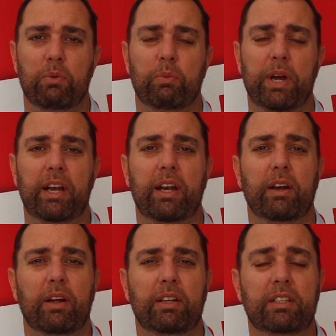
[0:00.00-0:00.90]
when
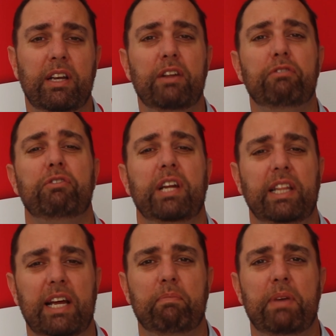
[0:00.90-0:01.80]
delivering
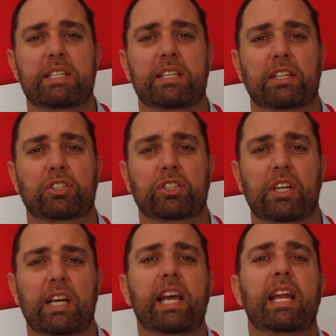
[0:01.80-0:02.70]
that message
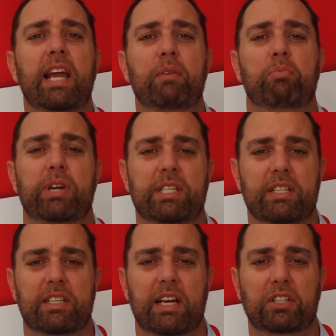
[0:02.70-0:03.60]
in a
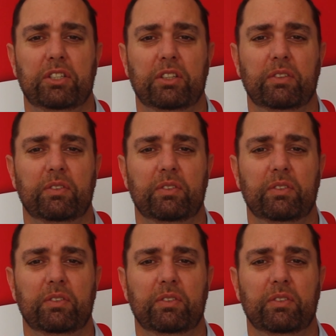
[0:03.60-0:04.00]
presentation.